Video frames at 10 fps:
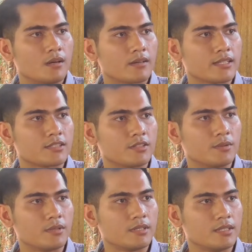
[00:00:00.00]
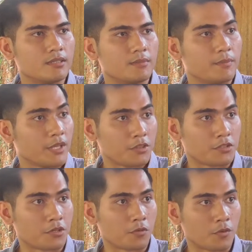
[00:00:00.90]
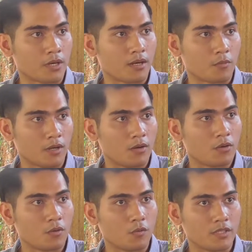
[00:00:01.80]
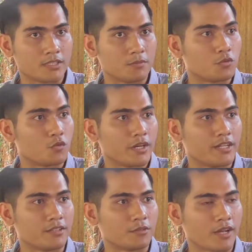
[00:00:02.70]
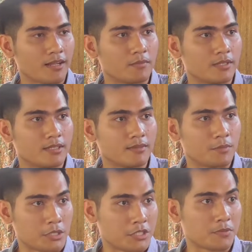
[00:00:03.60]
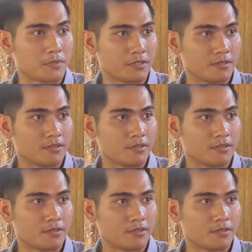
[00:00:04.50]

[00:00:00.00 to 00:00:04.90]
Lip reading: Okay, so the mentor will always be ready to help the participant.